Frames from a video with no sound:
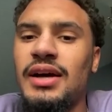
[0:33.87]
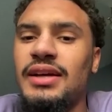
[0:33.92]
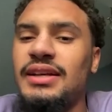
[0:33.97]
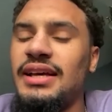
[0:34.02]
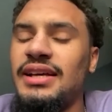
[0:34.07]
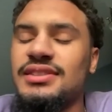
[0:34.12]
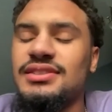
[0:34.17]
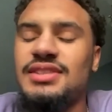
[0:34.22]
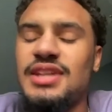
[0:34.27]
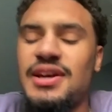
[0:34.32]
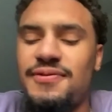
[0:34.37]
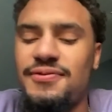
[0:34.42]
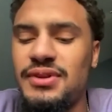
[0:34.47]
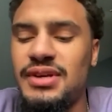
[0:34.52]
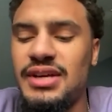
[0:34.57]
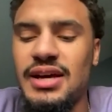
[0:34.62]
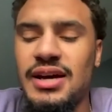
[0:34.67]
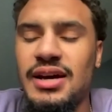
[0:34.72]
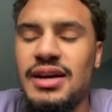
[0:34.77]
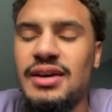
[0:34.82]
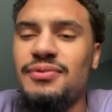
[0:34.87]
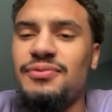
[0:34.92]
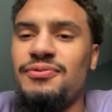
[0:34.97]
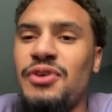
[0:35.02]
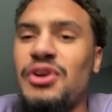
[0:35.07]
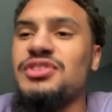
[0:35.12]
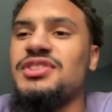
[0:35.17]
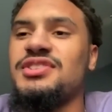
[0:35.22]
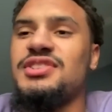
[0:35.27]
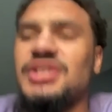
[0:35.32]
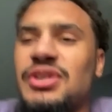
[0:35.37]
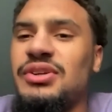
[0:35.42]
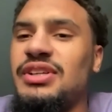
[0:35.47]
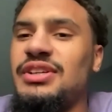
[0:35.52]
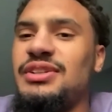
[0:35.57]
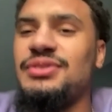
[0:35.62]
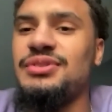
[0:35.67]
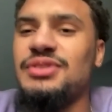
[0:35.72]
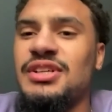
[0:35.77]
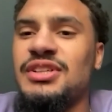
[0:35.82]
Yes, definitely.
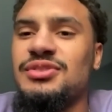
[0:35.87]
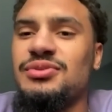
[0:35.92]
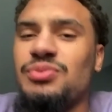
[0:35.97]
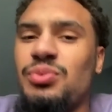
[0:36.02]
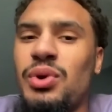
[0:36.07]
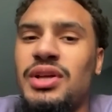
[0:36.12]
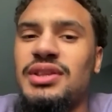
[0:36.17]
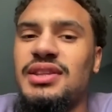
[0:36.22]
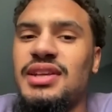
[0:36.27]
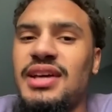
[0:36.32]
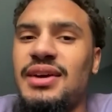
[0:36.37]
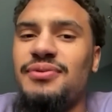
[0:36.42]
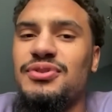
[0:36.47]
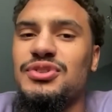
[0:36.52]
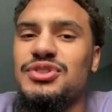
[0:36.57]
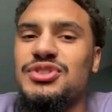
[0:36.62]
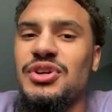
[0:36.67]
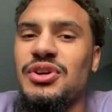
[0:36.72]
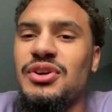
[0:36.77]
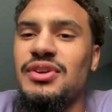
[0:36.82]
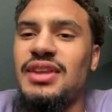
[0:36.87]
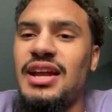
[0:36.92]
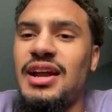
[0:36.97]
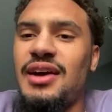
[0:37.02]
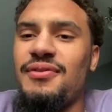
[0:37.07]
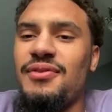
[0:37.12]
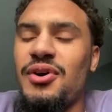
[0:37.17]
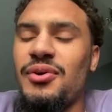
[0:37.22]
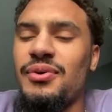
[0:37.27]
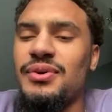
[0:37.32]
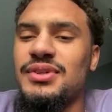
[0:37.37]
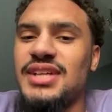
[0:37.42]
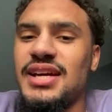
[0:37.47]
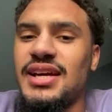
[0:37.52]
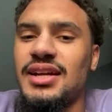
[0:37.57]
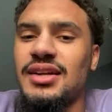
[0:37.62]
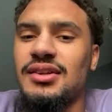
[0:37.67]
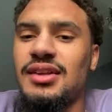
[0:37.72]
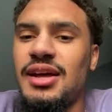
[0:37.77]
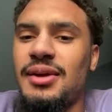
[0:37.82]
Versatility is one thing for sure that I've always
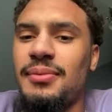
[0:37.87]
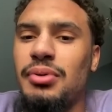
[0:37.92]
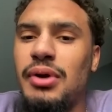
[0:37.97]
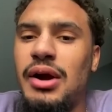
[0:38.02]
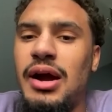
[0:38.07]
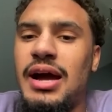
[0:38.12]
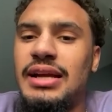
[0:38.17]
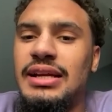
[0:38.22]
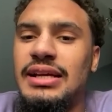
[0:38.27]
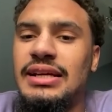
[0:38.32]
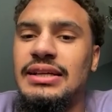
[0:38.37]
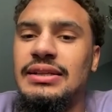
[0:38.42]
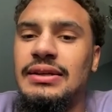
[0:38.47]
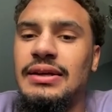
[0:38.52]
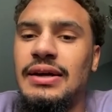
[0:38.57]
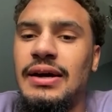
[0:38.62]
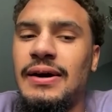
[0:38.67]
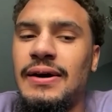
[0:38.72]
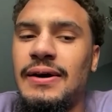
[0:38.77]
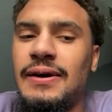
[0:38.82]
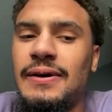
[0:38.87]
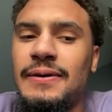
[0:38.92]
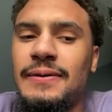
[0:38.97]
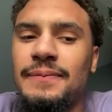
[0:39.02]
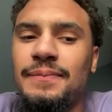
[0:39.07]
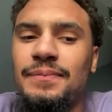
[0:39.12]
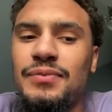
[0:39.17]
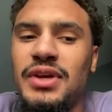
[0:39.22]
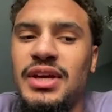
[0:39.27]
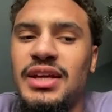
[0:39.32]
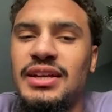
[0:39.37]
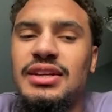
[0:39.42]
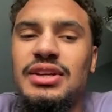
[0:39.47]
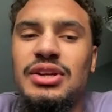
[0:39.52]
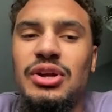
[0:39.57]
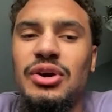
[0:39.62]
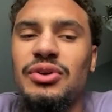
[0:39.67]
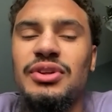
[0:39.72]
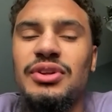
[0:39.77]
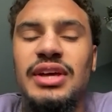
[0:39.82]
taken a lot of pride in. And, you
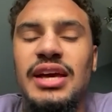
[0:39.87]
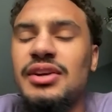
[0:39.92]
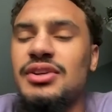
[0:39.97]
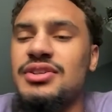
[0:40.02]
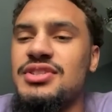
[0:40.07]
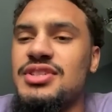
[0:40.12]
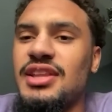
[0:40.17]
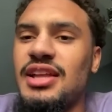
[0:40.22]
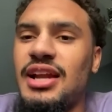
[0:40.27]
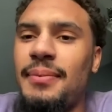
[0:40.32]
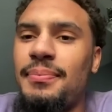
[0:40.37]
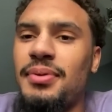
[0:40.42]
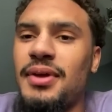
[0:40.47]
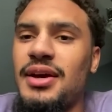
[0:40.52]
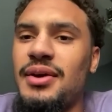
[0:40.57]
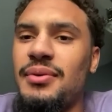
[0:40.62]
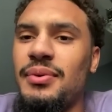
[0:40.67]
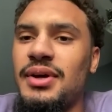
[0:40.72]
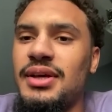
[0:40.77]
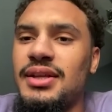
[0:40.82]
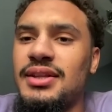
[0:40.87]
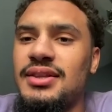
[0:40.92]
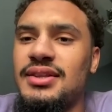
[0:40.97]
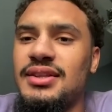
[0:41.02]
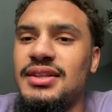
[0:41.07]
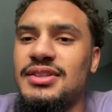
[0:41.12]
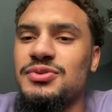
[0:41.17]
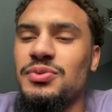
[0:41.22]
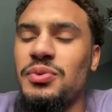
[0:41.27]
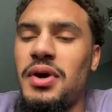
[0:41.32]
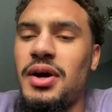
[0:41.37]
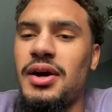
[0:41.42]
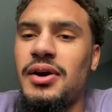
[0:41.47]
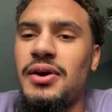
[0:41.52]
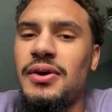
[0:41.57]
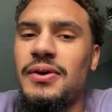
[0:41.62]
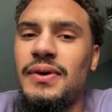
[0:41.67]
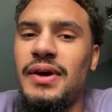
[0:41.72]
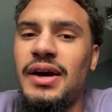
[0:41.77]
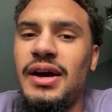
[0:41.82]
know, the energy that I play with as
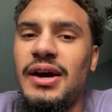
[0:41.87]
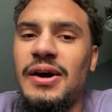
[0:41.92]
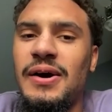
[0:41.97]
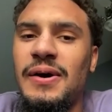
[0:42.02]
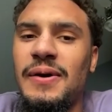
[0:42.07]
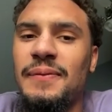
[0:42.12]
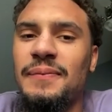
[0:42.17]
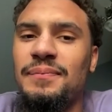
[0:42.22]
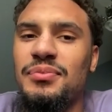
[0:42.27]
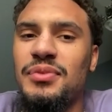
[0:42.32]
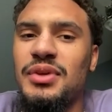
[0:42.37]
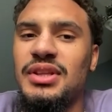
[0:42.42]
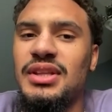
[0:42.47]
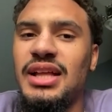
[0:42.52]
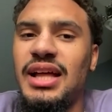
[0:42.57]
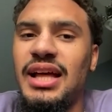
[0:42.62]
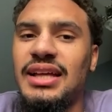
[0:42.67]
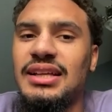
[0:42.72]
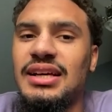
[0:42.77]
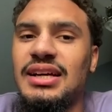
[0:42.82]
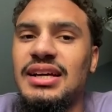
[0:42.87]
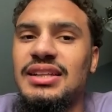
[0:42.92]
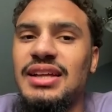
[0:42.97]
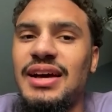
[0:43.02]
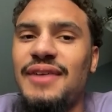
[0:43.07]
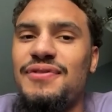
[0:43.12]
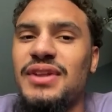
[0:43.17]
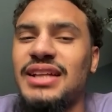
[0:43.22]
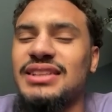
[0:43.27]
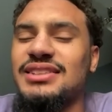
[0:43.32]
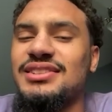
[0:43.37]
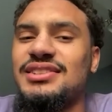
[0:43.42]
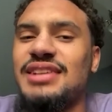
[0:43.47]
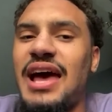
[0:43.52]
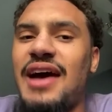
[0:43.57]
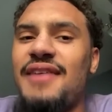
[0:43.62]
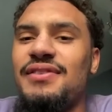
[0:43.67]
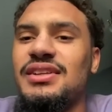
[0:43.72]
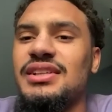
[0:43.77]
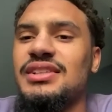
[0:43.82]
well. I feel like the
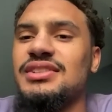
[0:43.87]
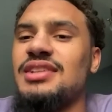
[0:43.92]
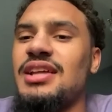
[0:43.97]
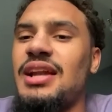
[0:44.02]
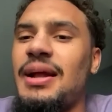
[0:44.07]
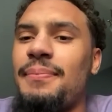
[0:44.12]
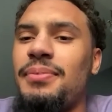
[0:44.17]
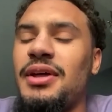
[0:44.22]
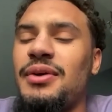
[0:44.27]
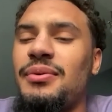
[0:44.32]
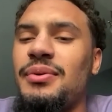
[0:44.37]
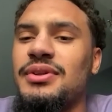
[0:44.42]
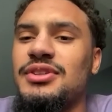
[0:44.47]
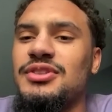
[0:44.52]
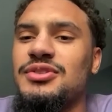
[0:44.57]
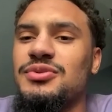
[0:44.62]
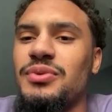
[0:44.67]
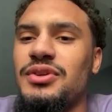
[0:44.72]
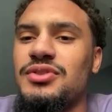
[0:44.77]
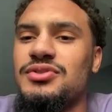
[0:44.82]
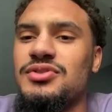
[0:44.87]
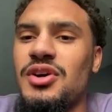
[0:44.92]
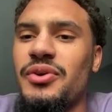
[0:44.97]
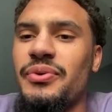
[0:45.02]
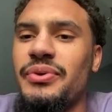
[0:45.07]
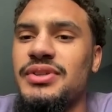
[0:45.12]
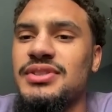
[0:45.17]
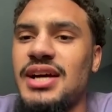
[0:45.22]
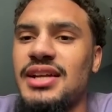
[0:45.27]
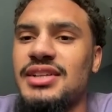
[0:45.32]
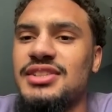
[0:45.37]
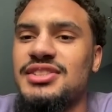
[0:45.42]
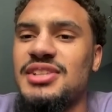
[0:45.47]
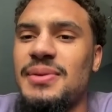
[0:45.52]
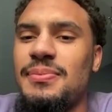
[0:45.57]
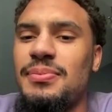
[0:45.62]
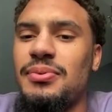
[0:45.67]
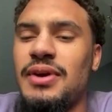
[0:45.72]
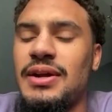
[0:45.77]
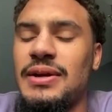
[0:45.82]
savviness that I play with is what has always kind of
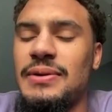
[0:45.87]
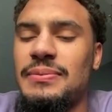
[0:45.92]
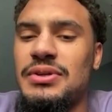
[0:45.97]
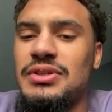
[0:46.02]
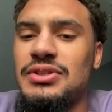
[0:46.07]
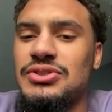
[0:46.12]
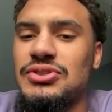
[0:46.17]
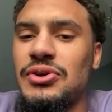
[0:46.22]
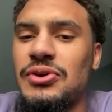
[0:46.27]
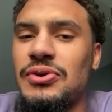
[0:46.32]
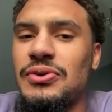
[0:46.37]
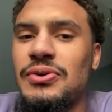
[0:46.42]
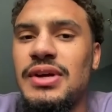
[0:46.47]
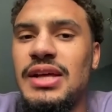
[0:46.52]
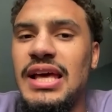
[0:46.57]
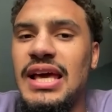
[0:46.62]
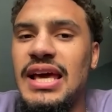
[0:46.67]
separated me. So